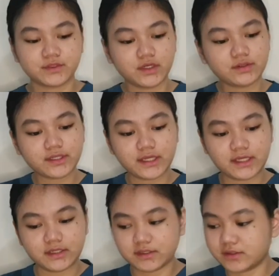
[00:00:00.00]

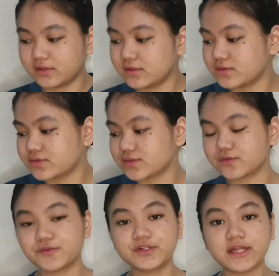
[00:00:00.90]
Okay, so
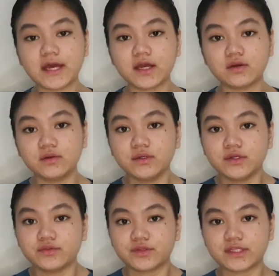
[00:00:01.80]
for now,
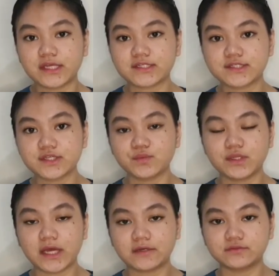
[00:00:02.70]
the next thing we
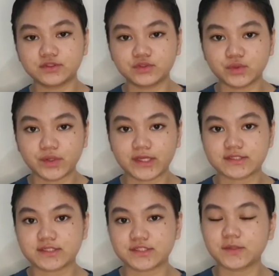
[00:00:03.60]
have to do is
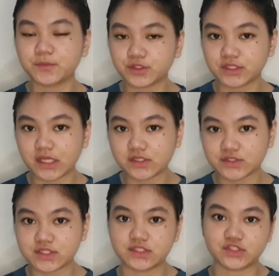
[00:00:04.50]
the
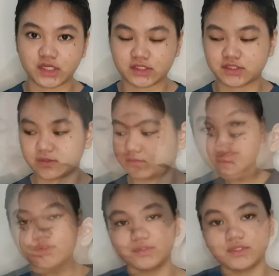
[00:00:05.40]
subcutaneous injection.
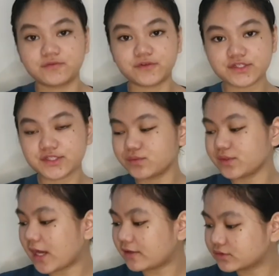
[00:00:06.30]
So the first thing we
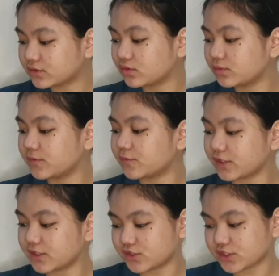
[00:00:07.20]
have to do before
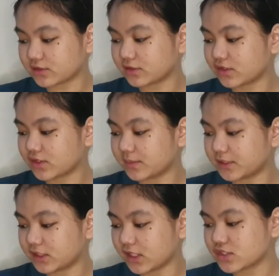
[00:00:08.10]
injecting the
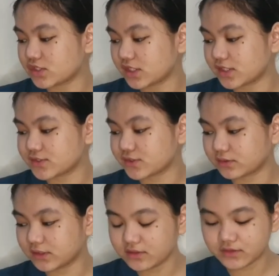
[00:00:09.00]
medication is to
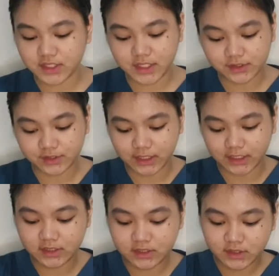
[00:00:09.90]
clean the
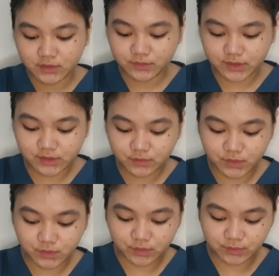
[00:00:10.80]
area wherein
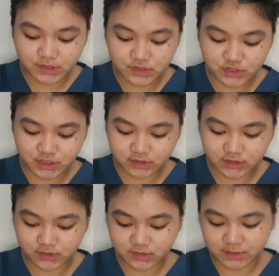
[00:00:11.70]
we will be
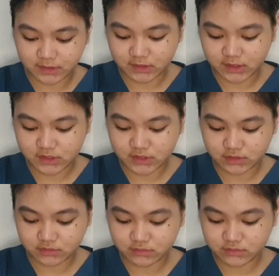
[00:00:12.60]
injecting the medication
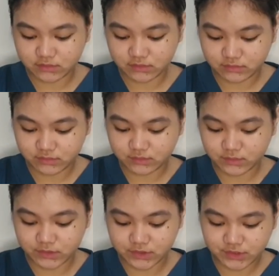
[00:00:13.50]

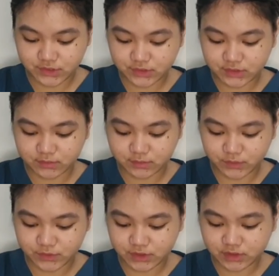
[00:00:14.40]
with circular
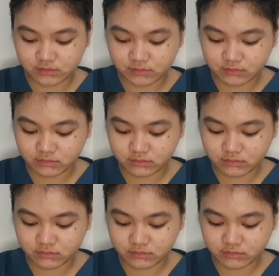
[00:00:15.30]
motion.